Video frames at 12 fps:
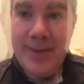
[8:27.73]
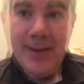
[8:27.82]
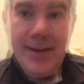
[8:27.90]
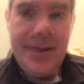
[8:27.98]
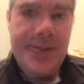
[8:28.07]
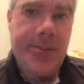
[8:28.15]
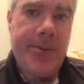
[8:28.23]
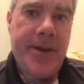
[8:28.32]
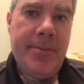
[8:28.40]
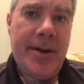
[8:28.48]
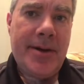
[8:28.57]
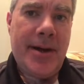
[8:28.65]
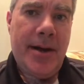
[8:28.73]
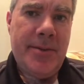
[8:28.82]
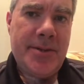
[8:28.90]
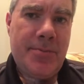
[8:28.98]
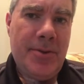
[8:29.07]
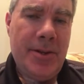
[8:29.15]
Hi, somebody in my
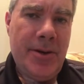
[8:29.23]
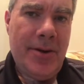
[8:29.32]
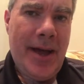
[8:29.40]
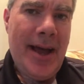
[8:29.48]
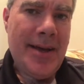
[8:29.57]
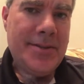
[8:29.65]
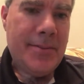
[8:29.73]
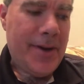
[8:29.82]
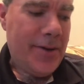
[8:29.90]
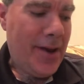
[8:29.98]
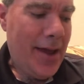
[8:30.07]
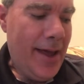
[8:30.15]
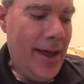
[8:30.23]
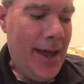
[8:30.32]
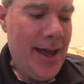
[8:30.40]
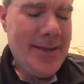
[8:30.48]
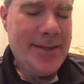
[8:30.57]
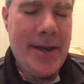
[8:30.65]
comments below asked about
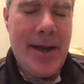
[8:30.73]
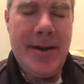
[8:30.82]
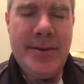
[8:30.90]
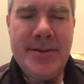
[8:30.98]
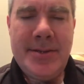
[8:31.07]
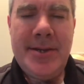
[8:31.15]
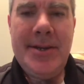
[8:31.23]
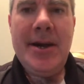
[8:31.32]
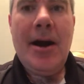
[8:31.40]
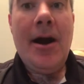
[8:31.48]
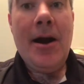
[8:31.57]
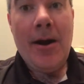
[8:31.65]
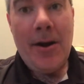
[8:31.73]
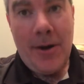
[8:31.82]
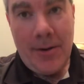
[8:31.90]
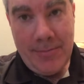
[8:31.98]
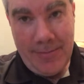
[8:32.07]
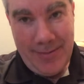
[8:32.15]
SNTR.
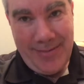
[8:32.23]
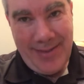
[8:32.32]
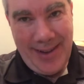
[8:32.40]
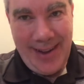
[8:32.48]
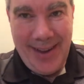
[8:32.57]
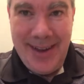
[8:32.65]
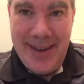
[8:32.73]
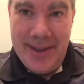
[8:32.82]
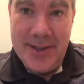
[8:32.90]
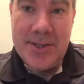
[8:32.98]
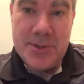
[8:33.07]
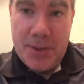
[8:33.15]
This is